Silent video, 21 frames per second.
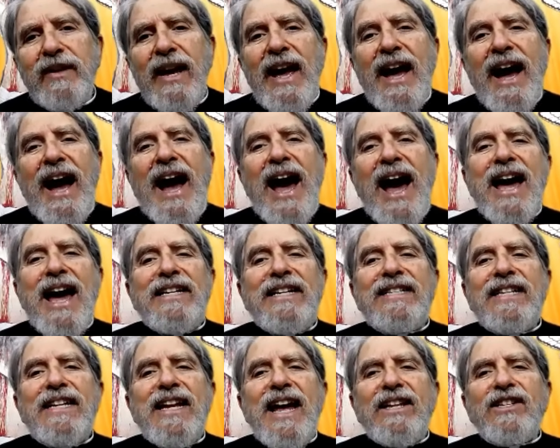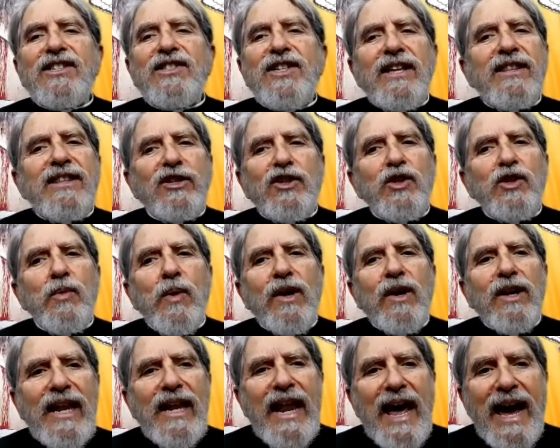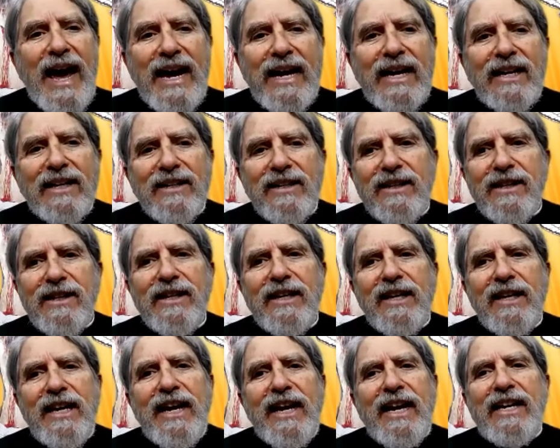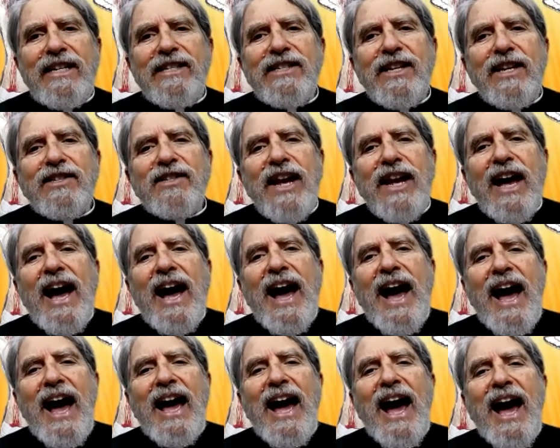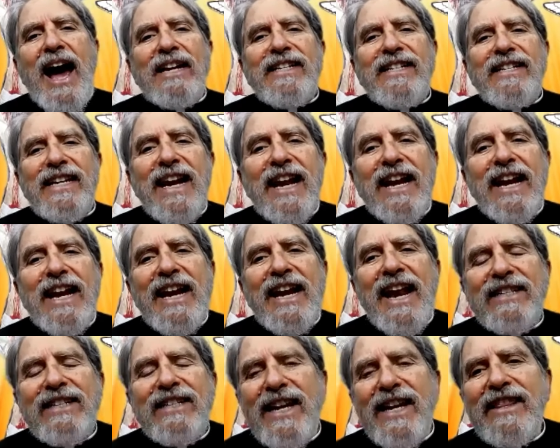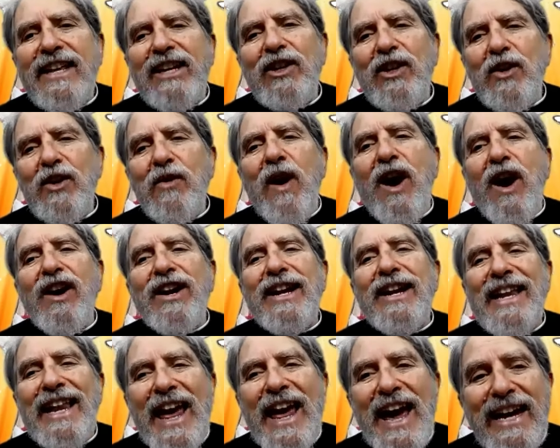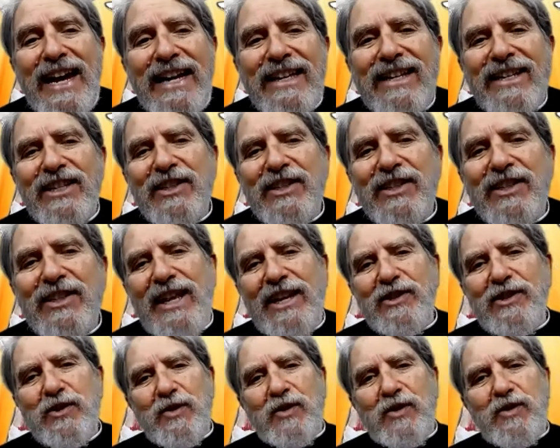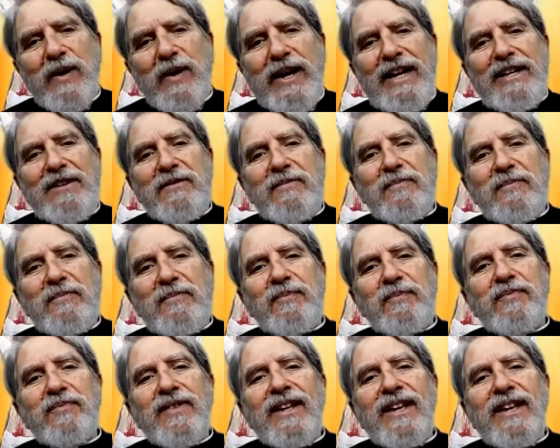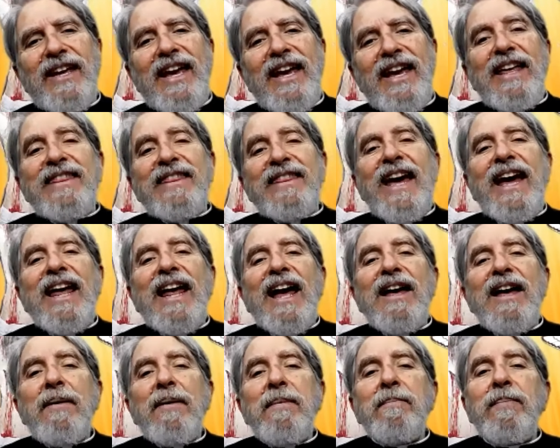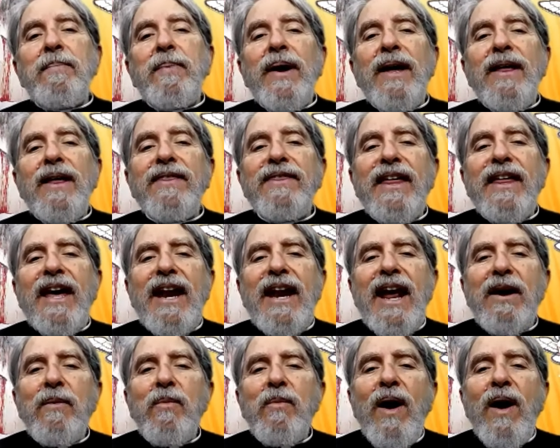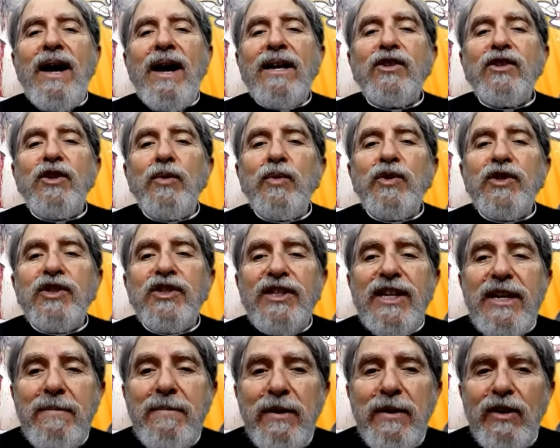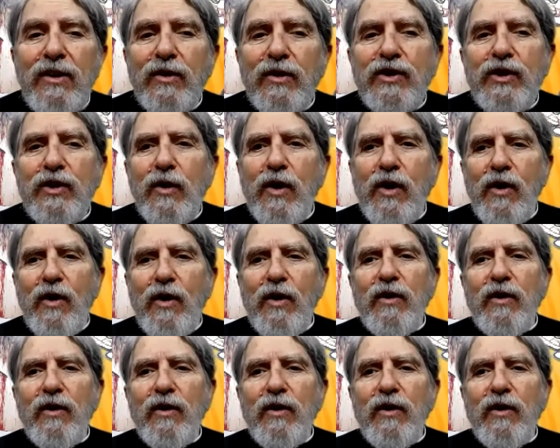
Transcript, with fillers: I did not say that you were like the, he says, did I not say that you are like the celestial queen? That what that I want you similar to her.